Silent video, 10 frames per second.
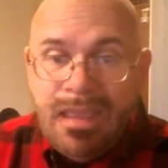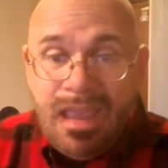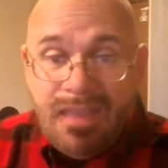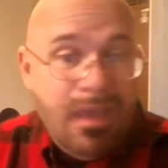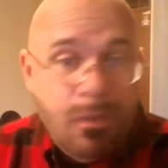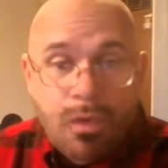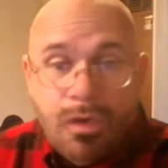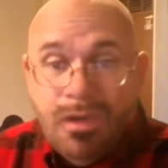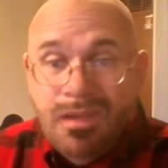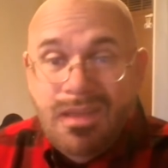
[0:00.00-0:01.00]
and they
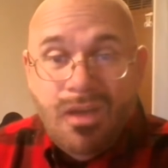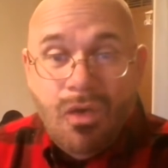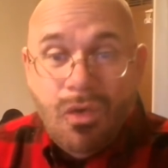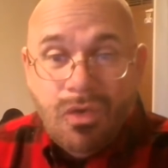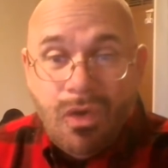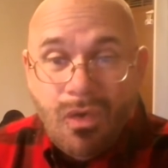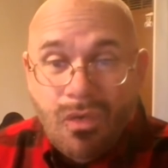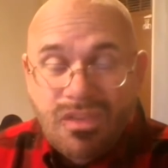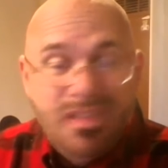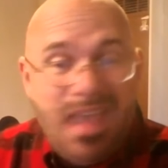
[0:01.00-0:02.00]
were
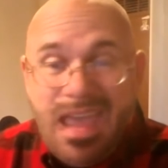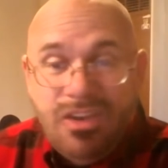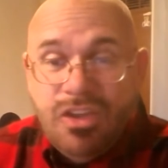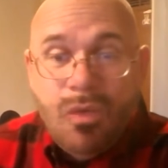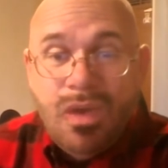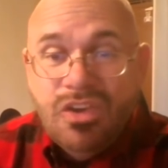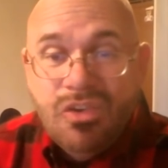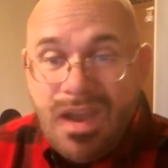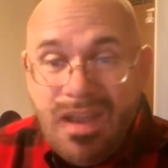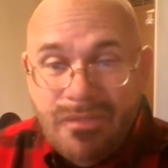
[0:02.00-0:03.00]
occult. They had to go
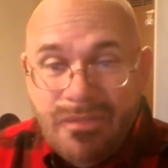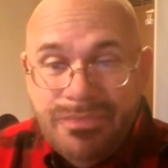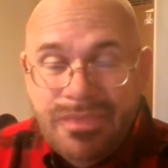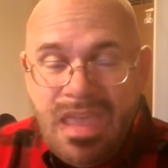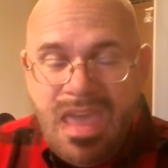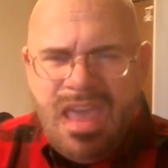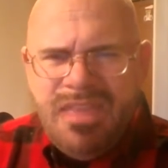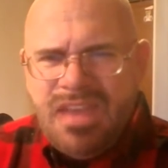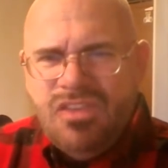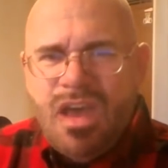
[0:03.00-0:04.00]
underground,
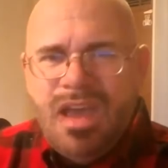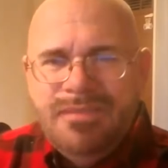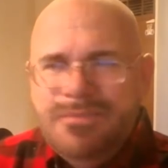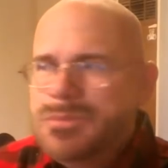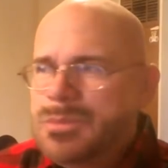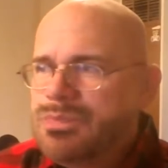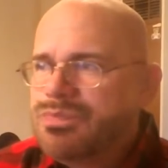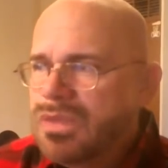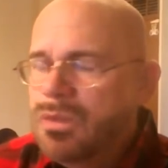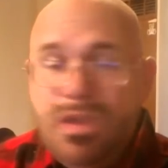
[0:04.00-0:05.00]
and they taught.
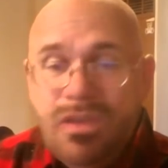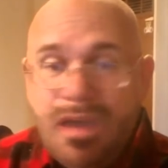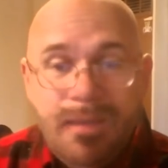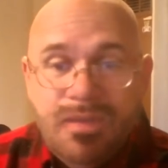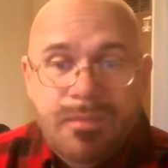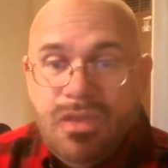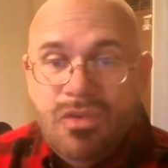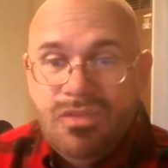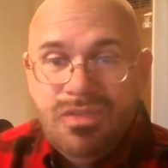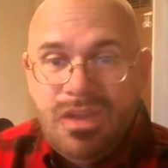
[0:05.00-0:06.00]
We dug up some of
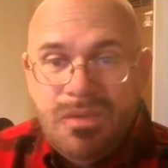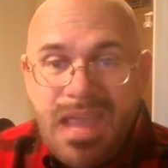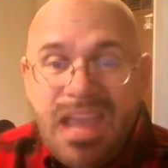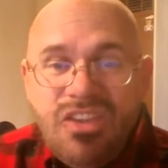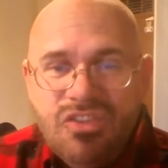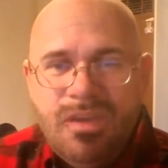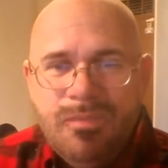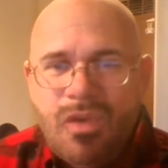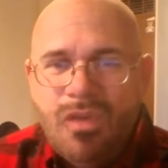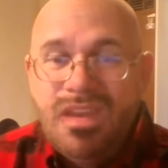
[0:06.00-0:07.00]
their
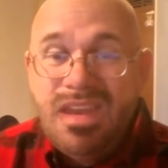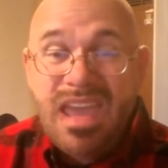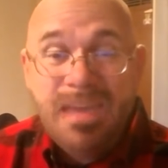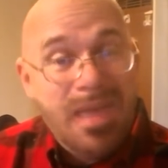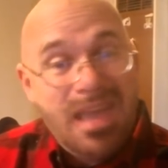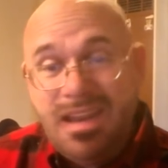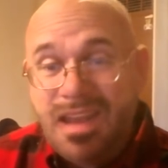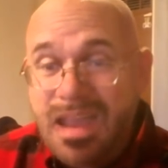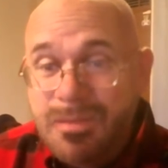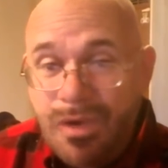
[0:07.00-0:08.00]
manuscripts called the Nag Hammadi
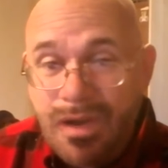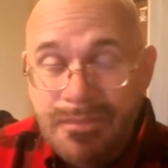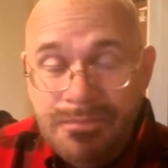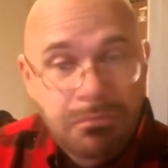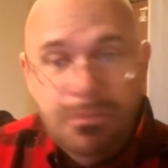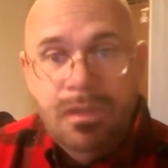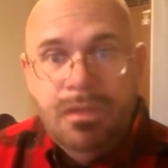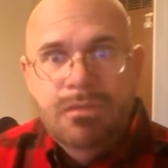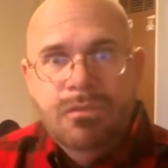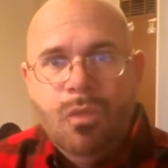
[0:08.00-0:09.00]
Library.
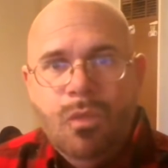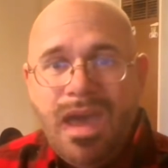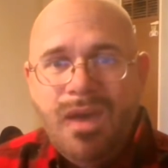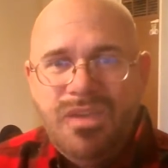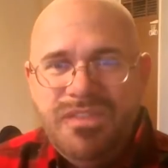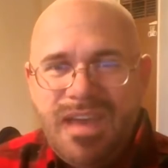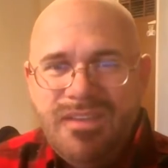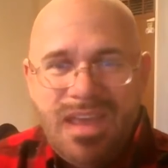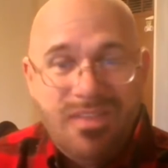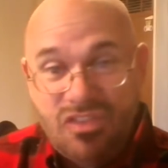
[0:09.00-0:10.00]
Wow, we
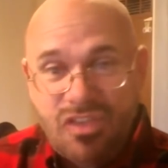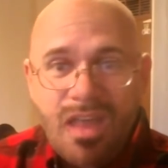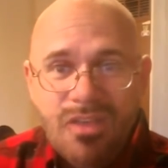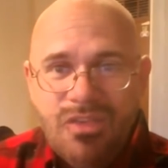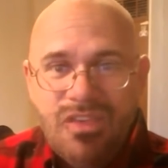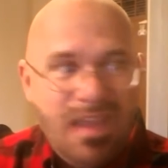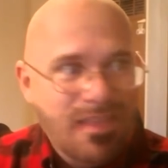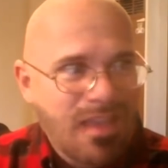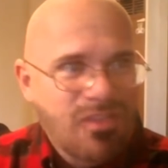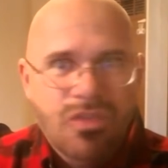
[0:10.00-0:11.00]
found out the scholars are saying
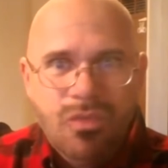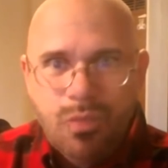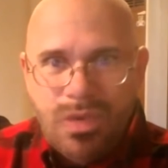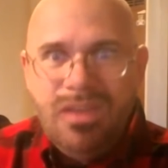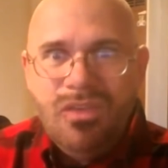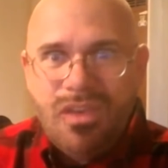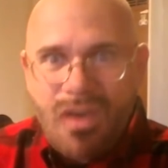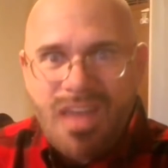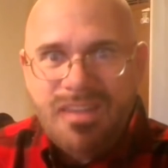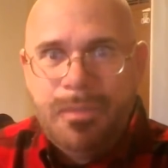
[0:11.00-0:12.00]
these are the real
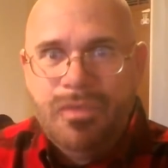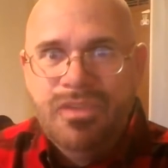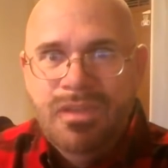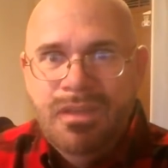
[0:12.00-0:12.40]
Gospels.